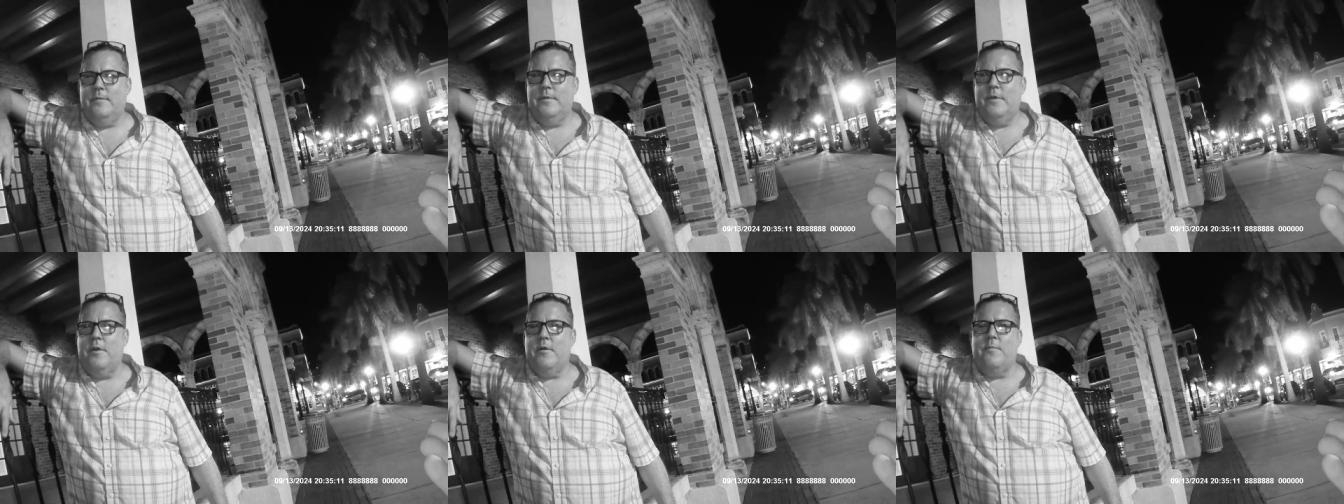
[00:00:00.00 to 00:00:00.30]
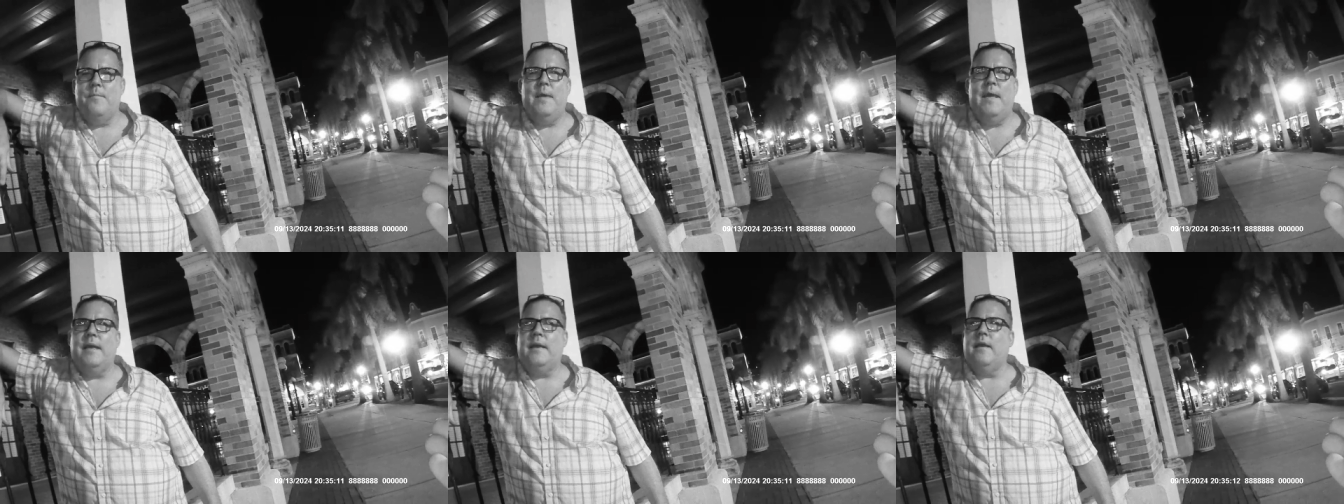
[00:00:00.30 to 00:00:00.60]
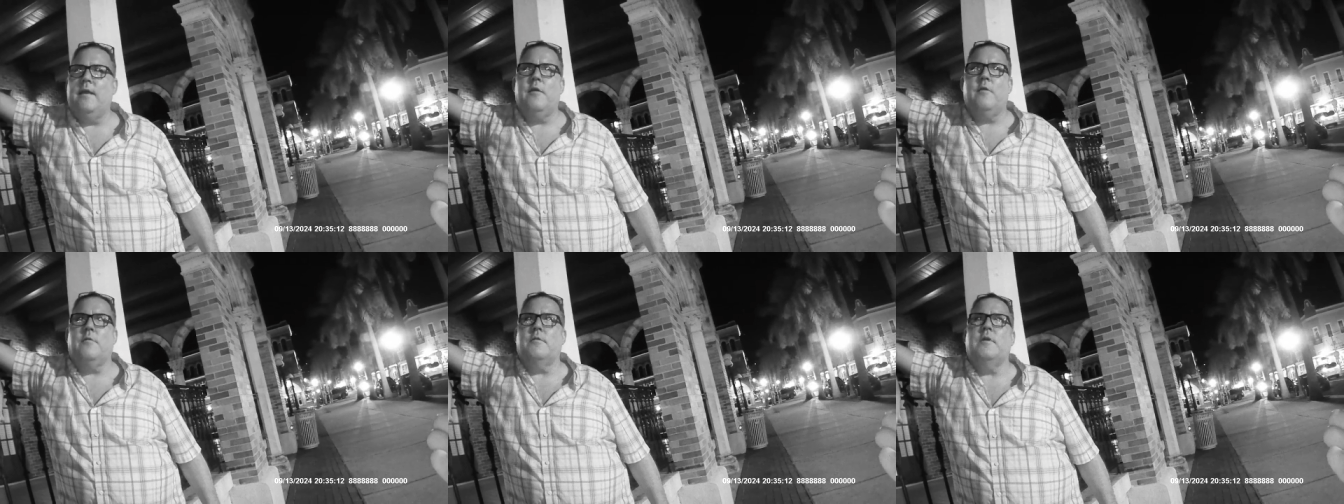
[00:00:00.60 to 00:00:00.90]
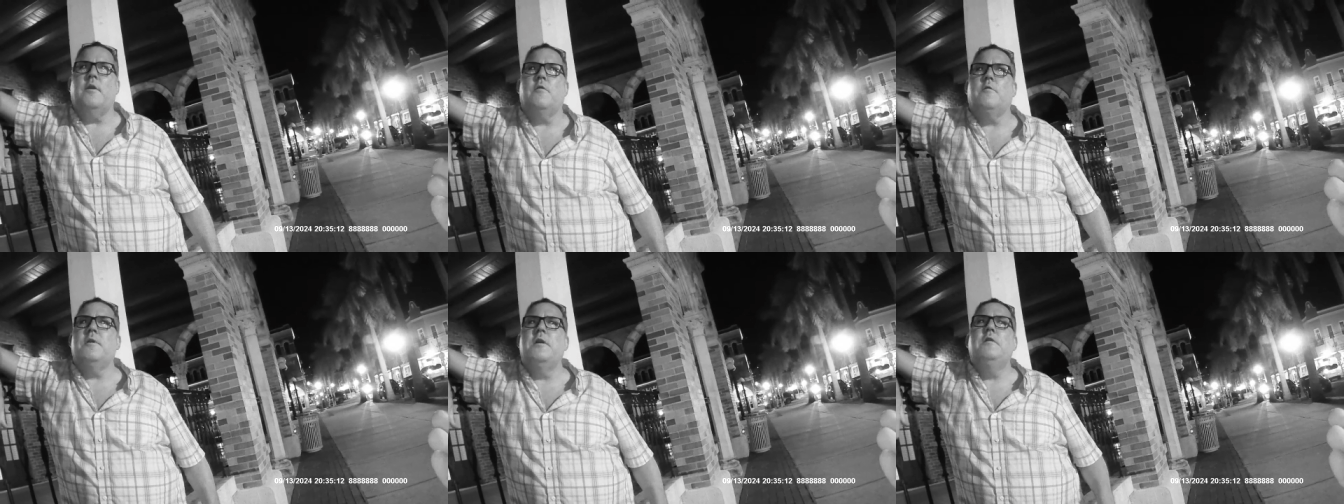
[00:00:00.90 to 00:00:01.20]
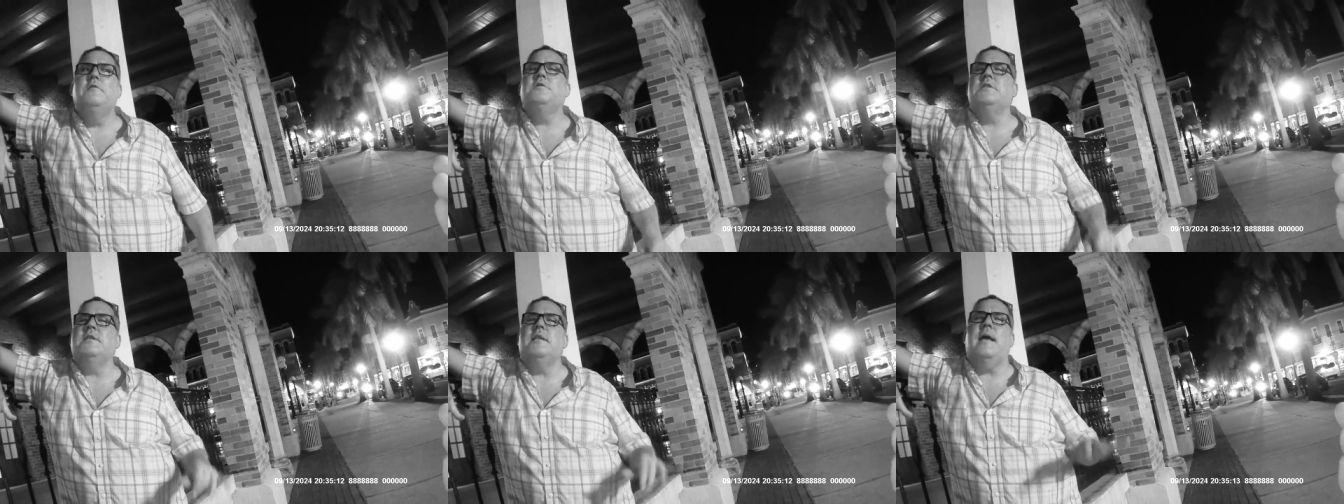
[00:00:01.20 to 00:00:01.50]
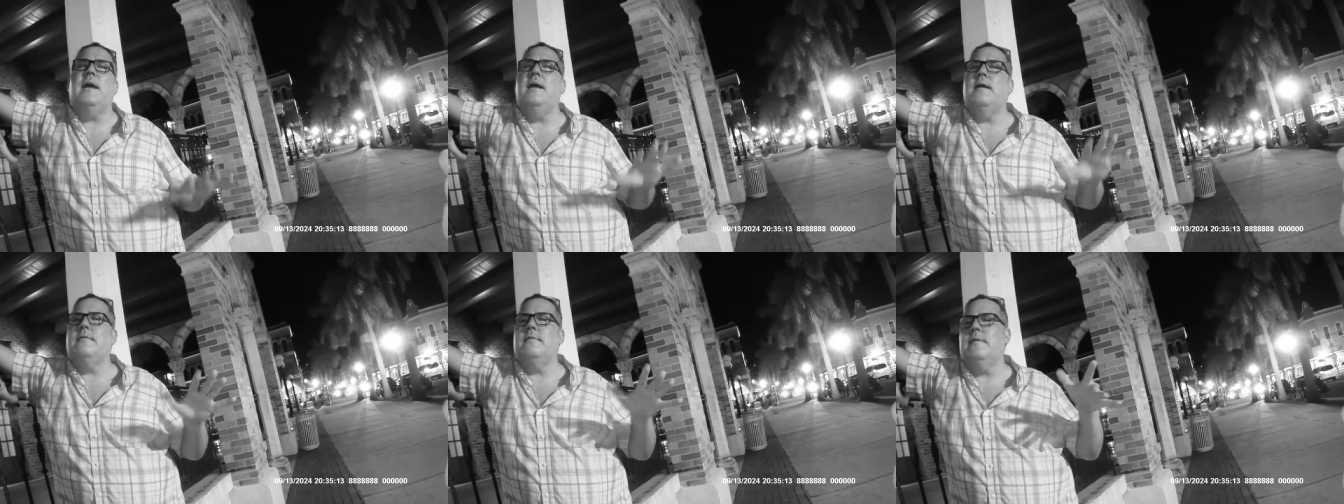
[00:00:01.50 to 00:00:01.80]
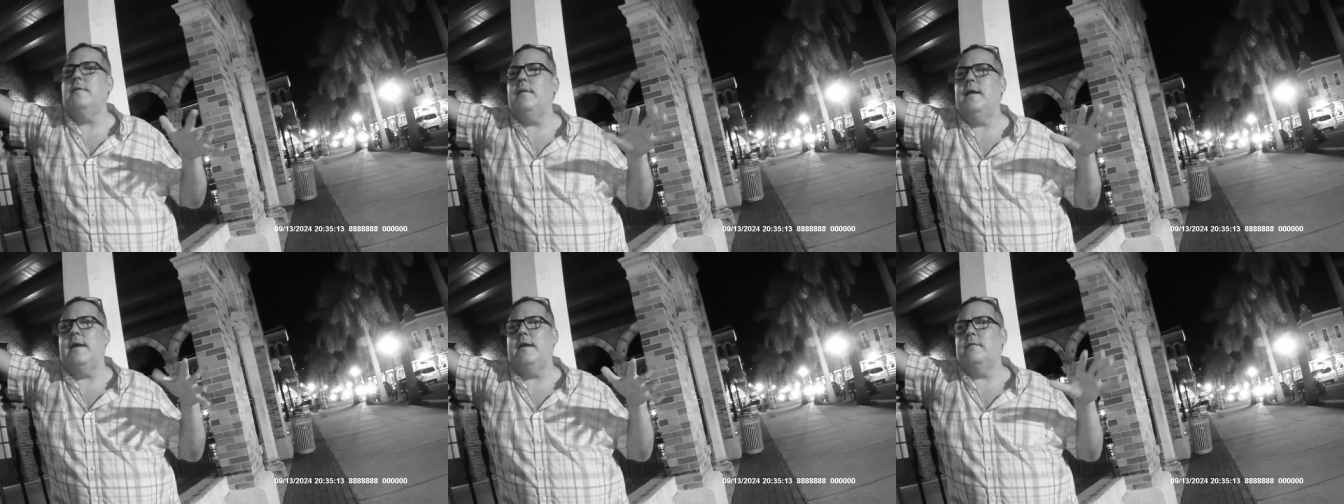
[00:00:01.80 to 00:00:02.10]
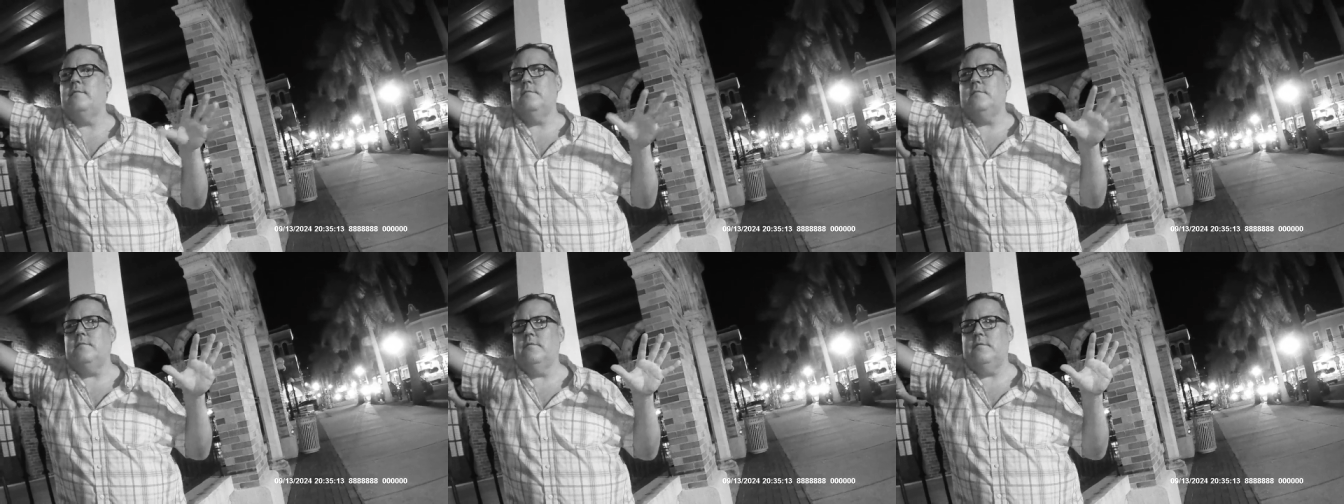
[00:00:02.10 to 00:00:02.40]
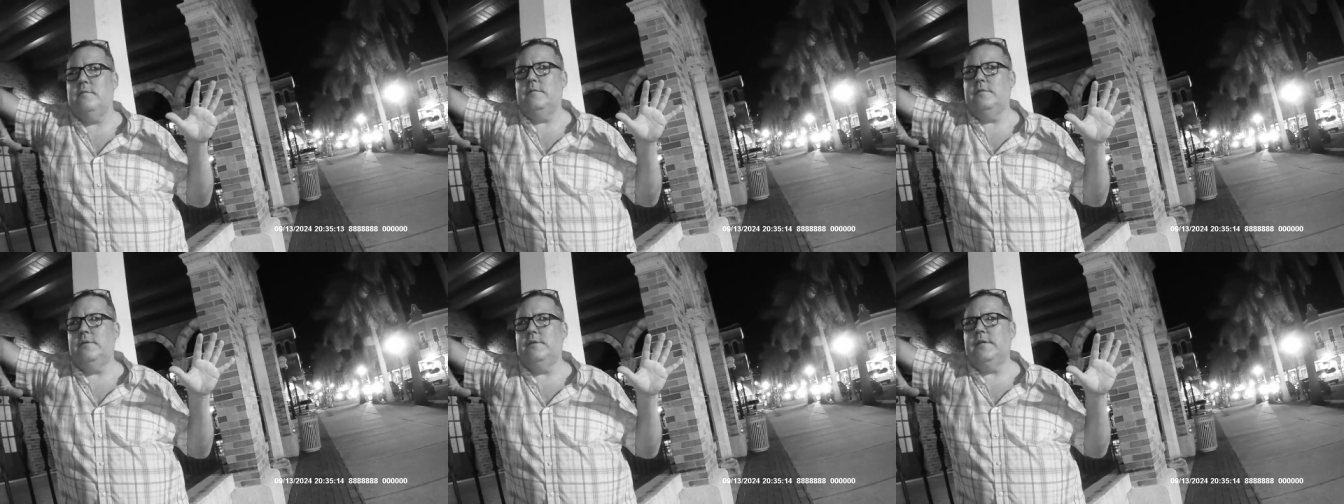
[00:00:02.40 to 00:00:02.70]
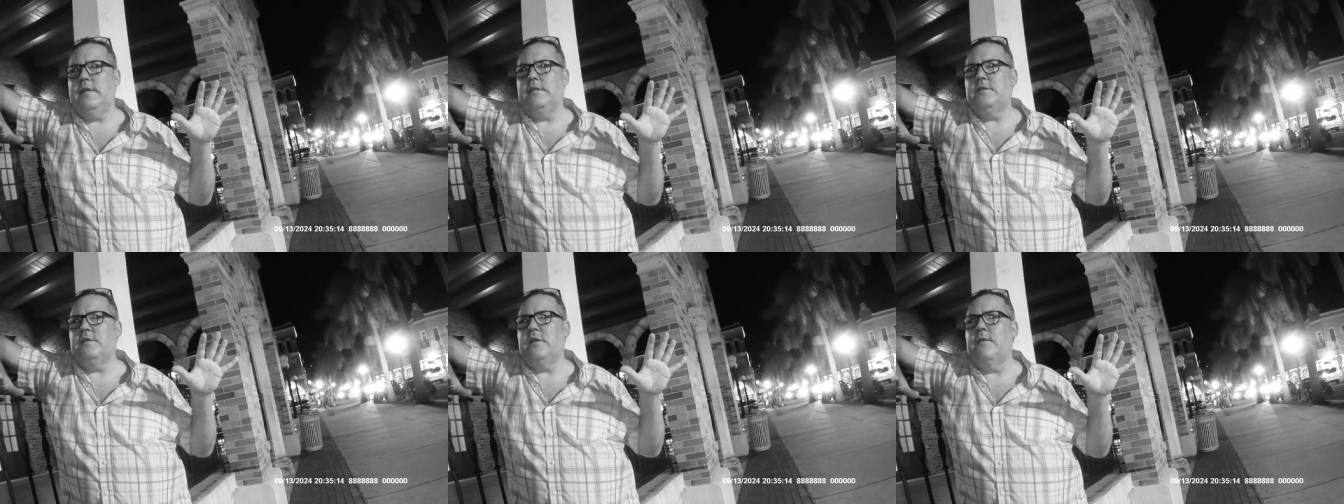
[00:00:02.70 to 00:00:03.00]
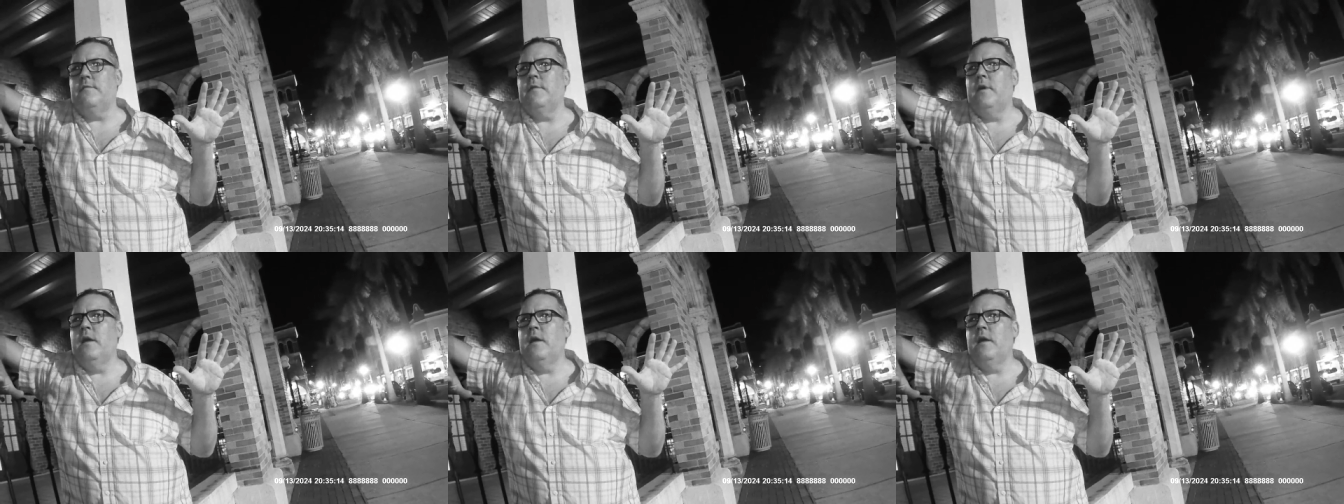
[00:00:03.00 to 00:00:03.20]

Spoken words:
You're using that to say stuff.